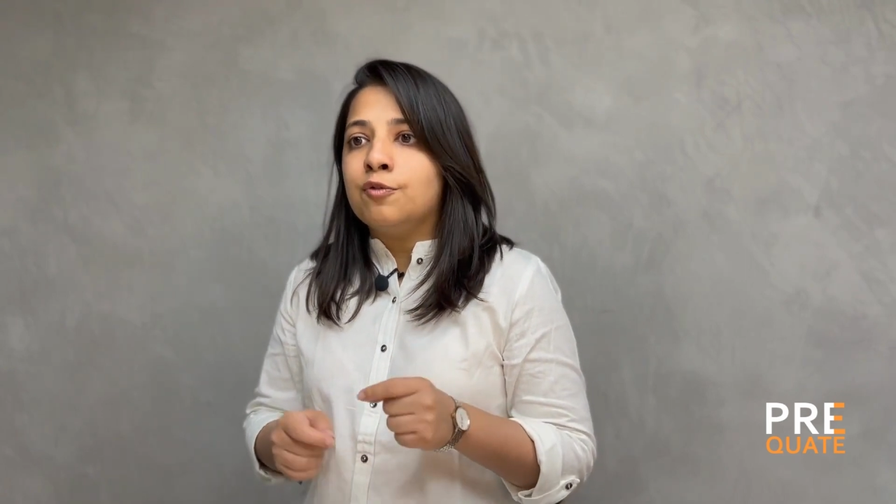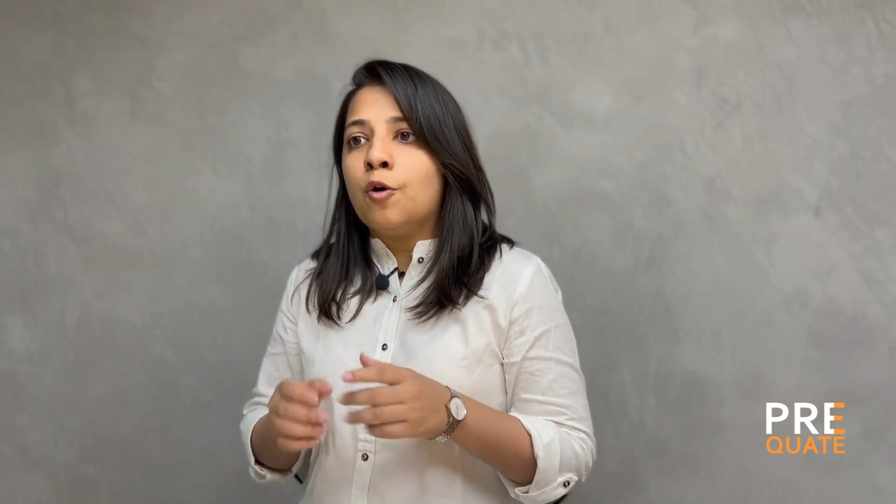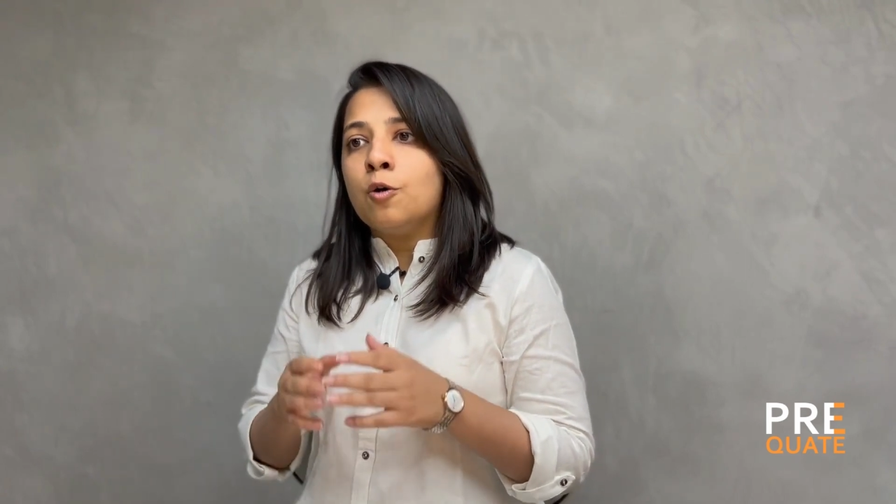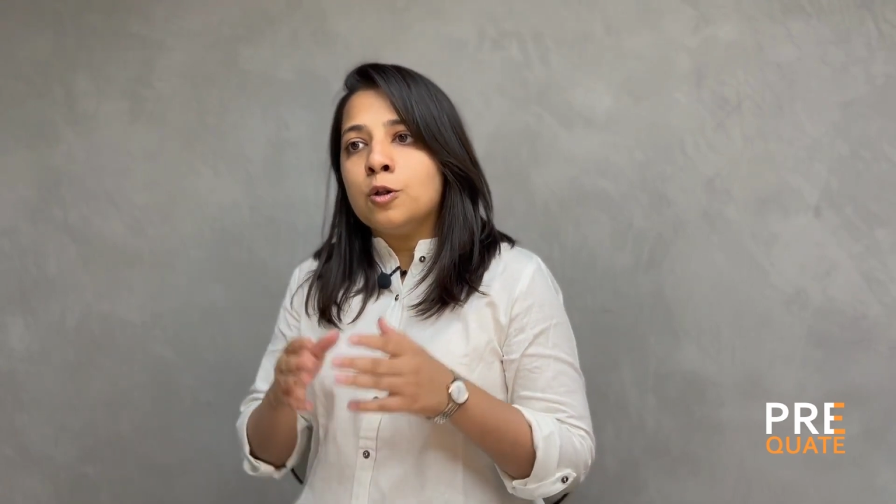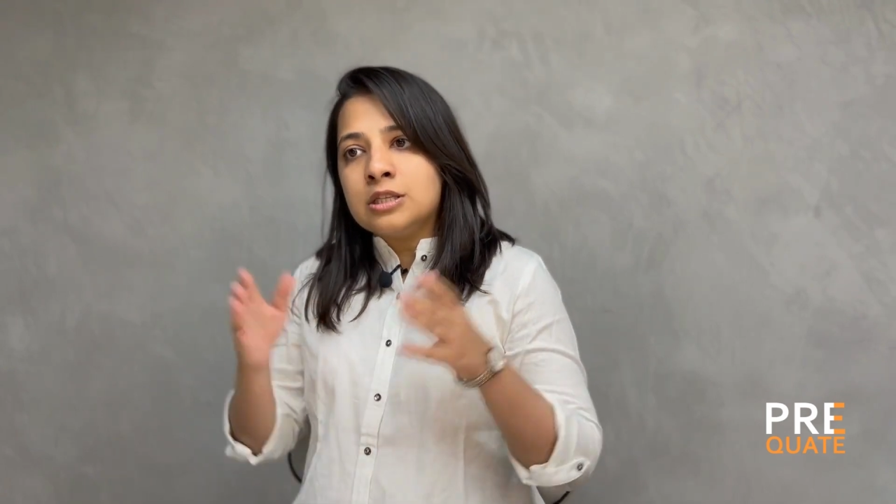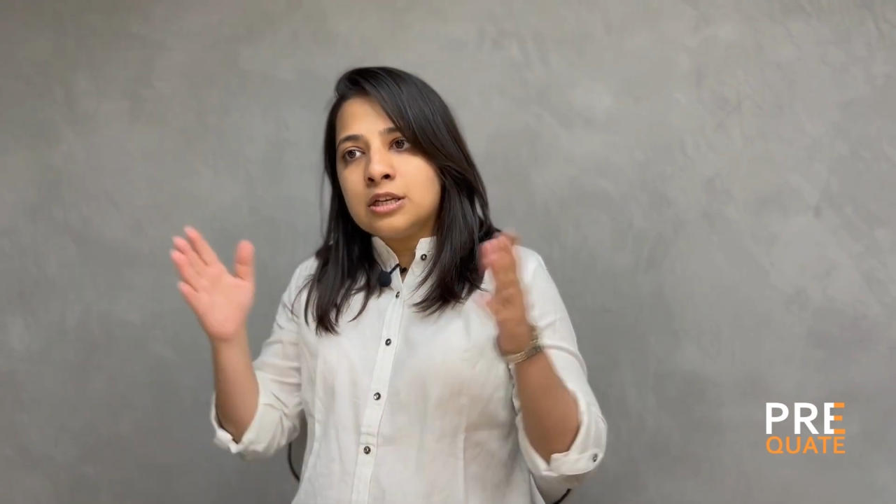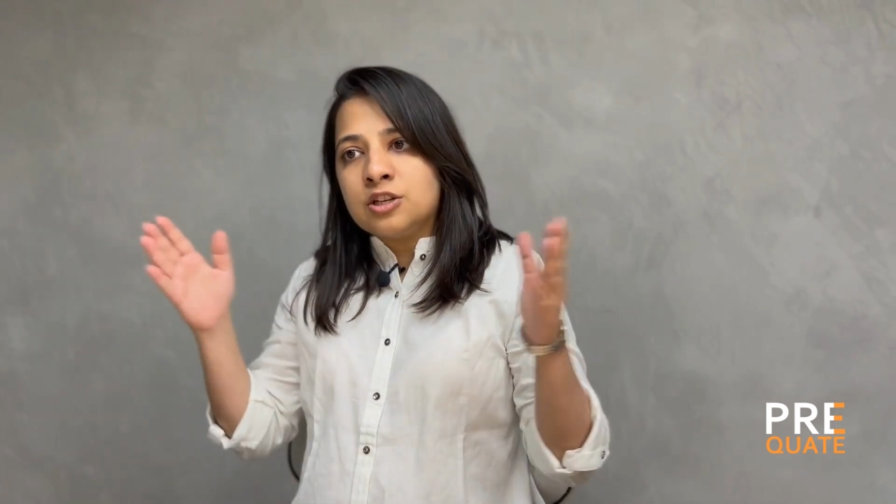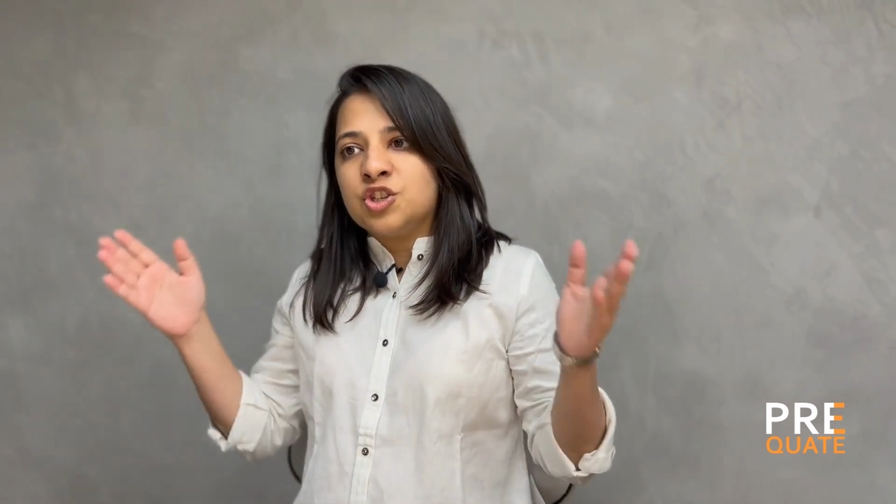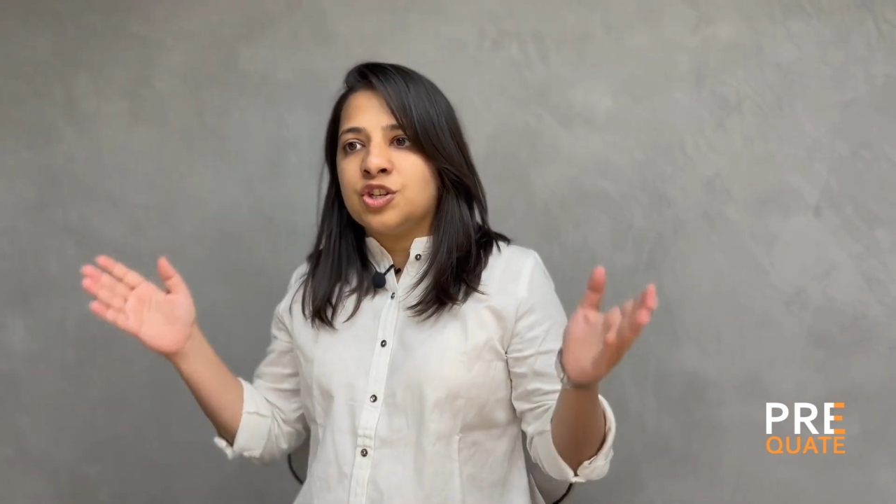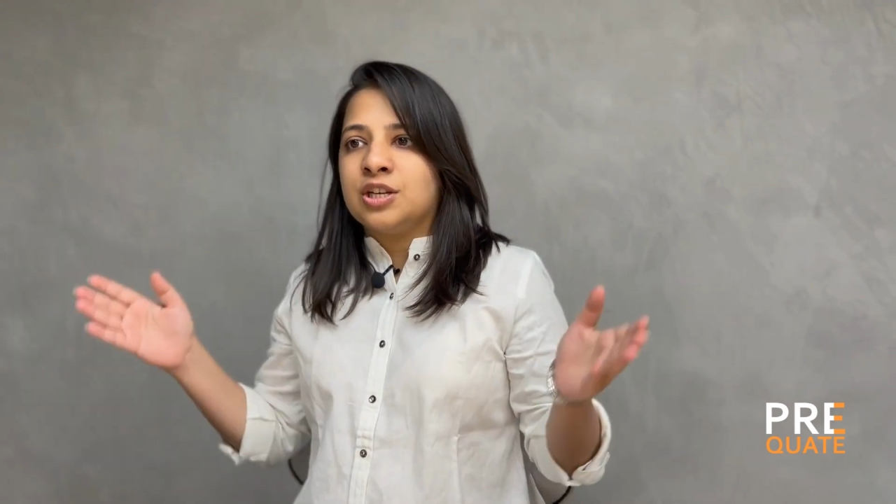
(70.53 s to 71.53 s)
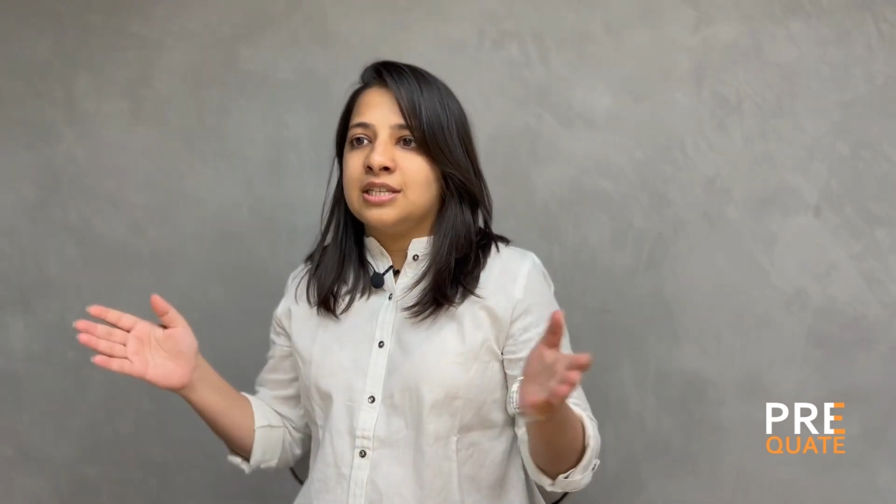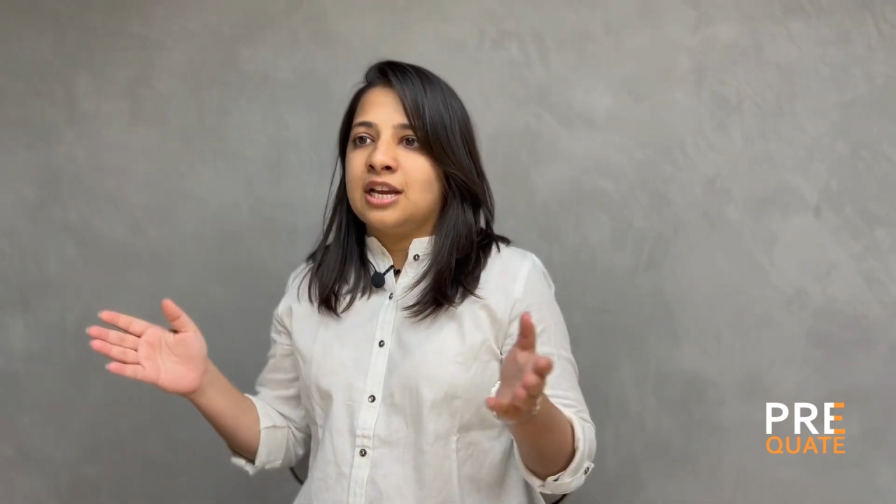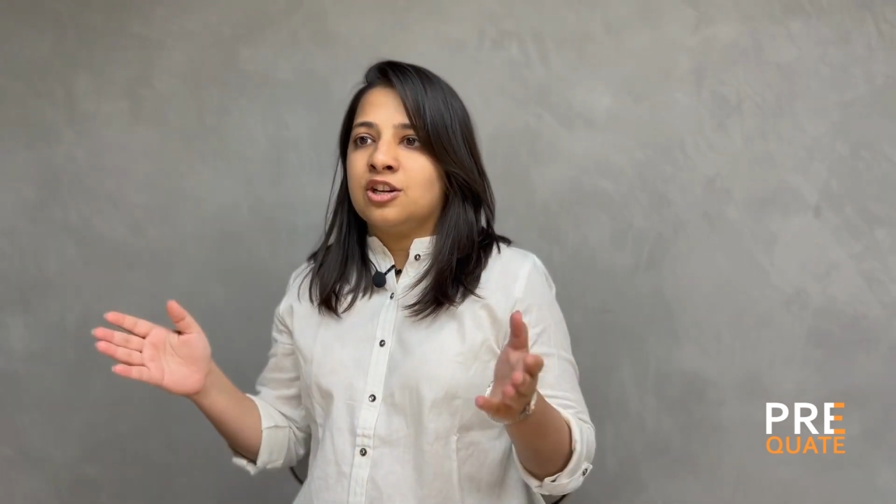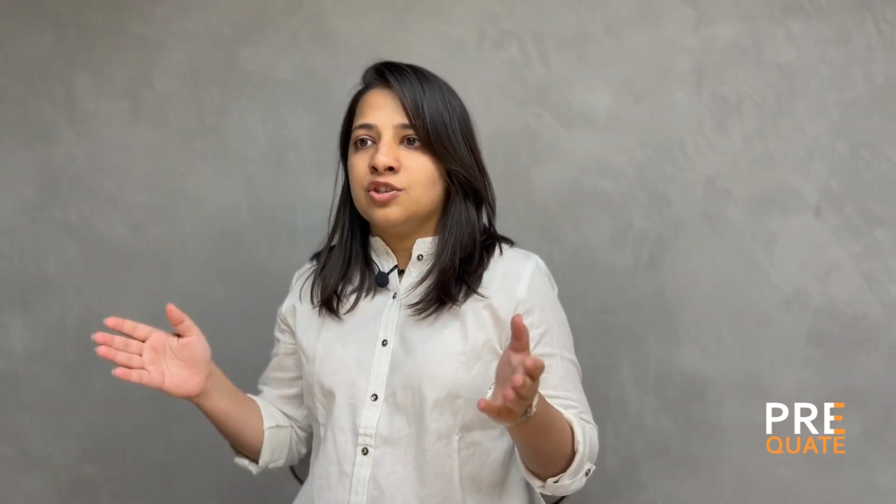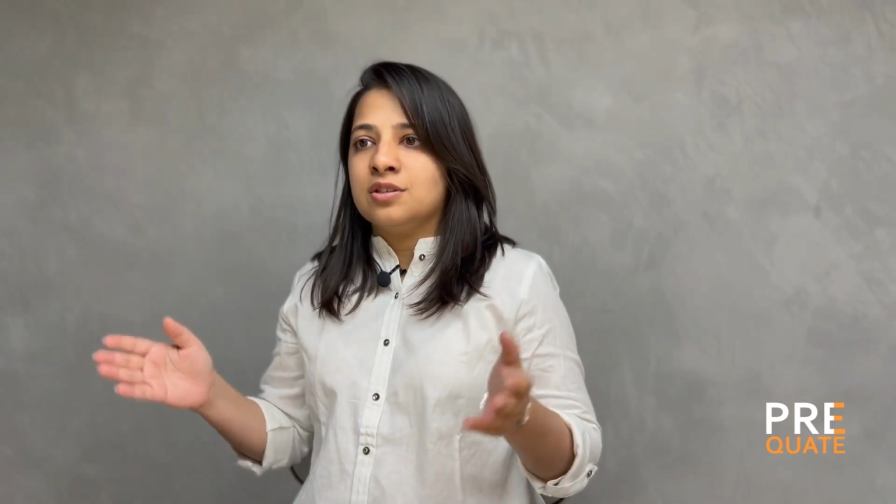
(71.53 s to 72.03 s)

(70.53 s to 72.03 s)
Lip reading: all such transactions